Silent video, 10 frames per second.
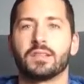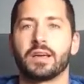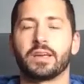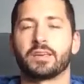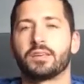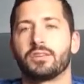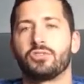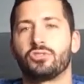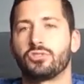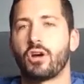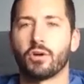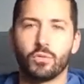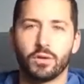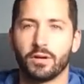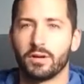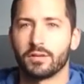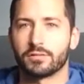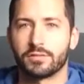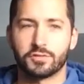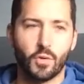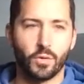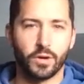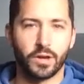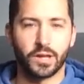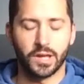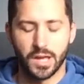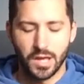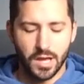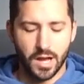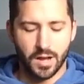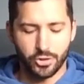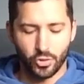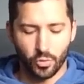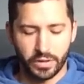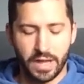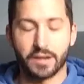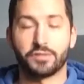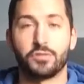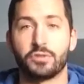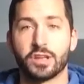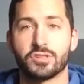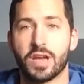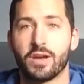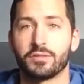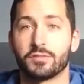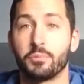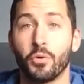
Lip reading: like Darkwa scoring, Jordy got his 2 touchdowns.